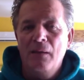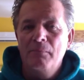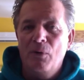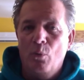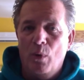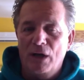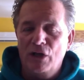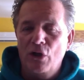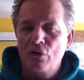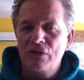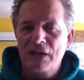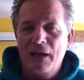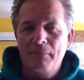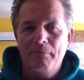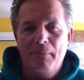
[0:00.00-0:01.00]
But what goes
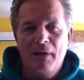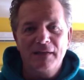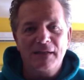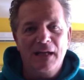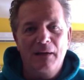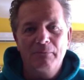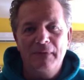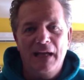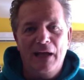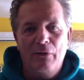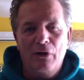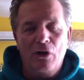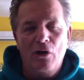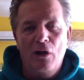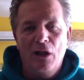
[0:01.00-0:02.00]
up must come down
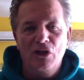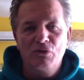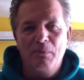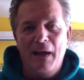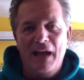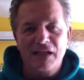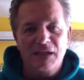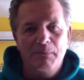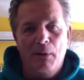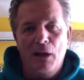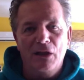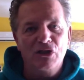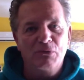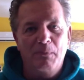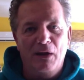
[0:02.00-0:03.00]
in college basketball,
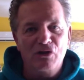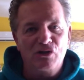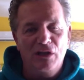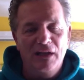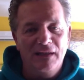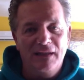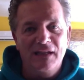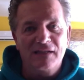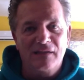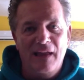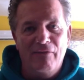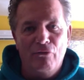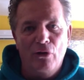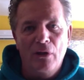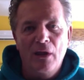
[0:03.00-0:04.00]
especially at this
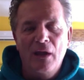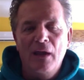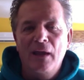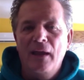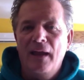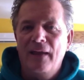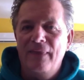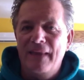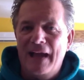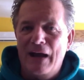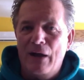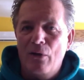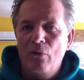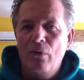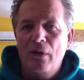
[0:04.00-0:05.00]
level. And
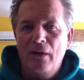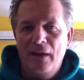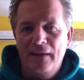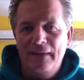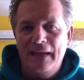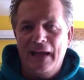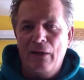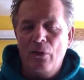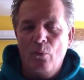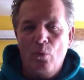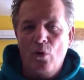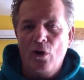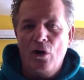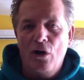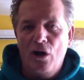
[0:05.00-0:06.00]
now the
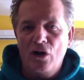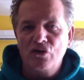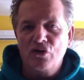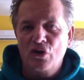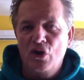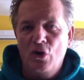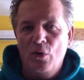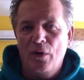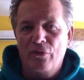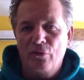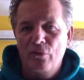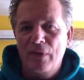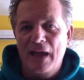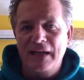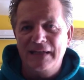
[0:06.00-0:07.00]
Warhawks are going
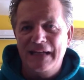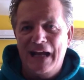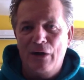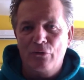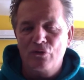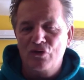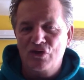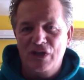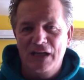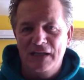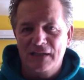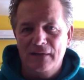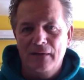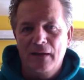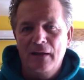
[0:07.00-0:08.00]
through that downer
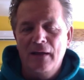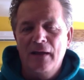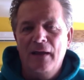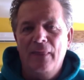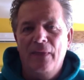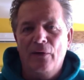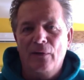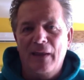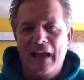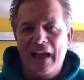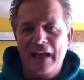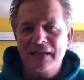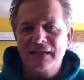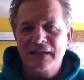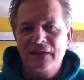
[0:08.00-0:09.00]
season. They're
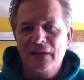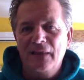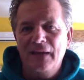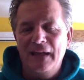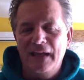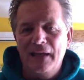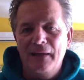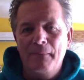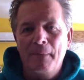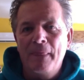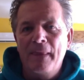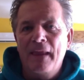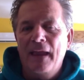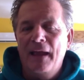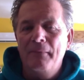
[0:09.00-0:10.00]
last in the league,
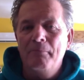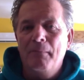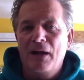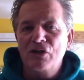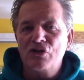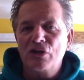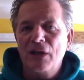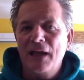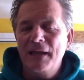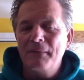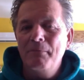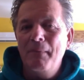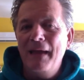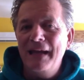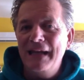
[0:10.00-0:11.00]
and much
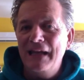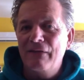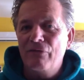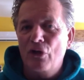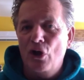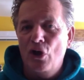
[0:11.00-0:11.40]
like many of the